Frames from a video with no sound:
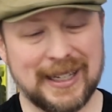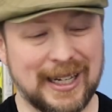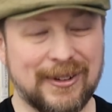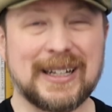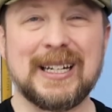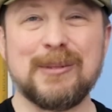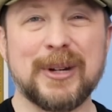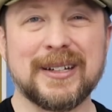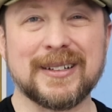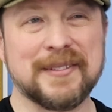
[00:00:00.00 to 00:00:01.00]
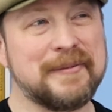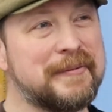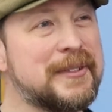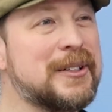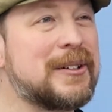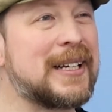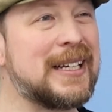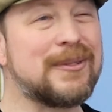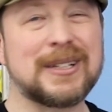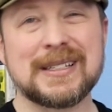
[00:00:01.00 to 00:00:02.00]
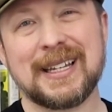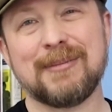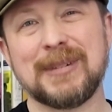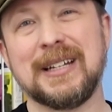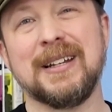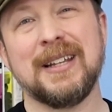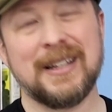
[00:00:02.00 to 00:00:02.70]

I want to eat better. Okay, what does that mean?